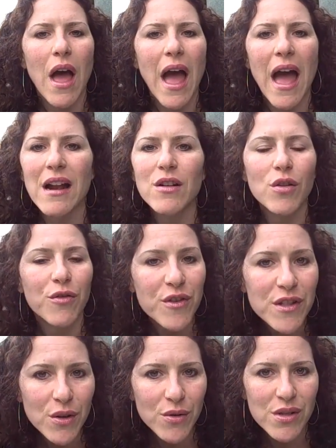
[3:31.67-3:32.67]
and your
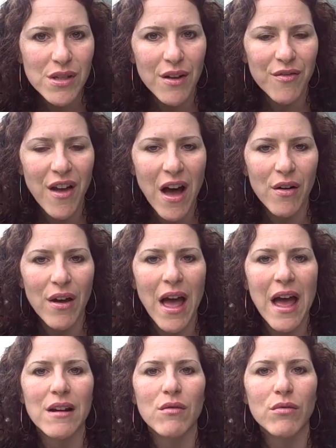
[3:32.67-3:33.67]
physical stuff out,
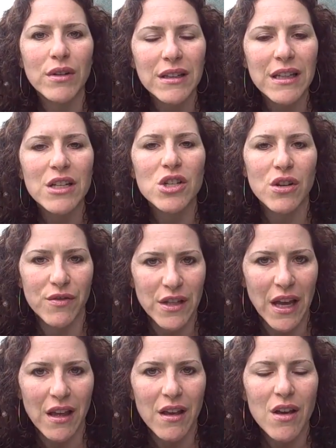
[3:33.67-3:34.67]
and really
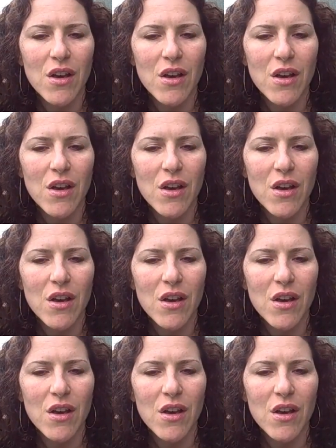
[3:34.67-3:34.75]
shifting.